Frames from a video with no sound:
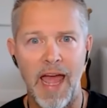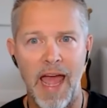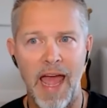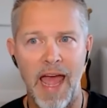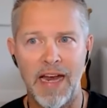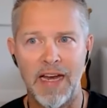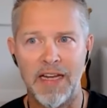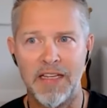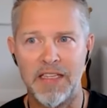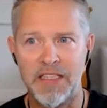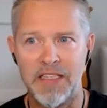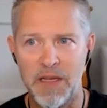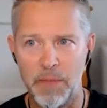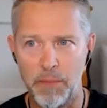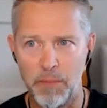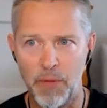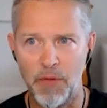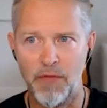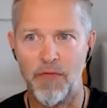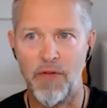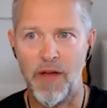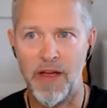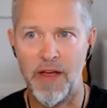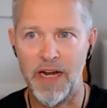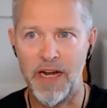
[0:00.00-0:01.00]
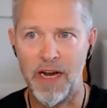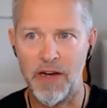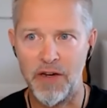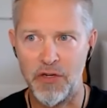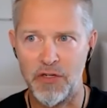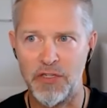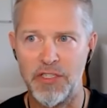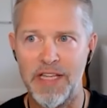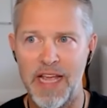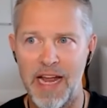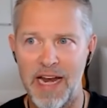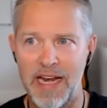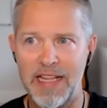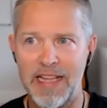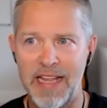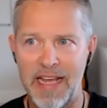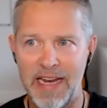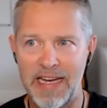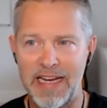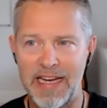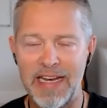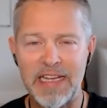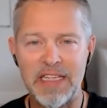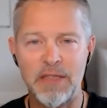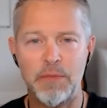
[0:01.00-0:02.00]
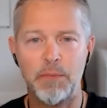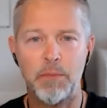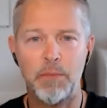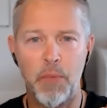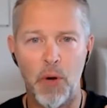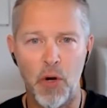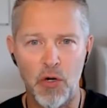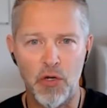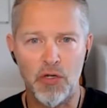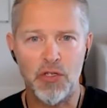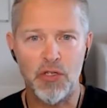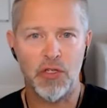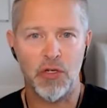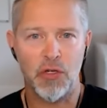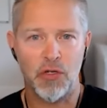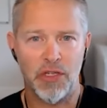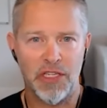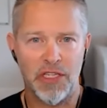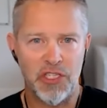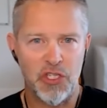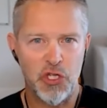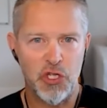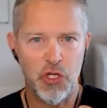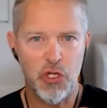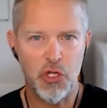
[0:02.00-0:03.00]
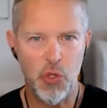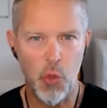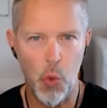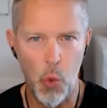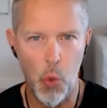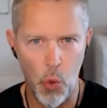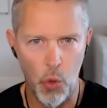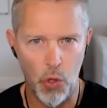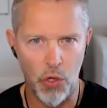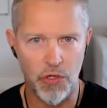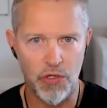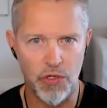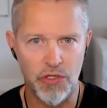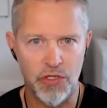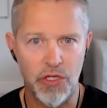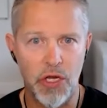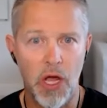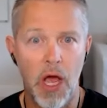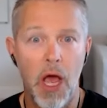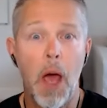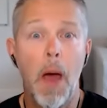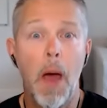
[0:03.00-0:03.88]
and a simplified understanding that it is personal, it's yours,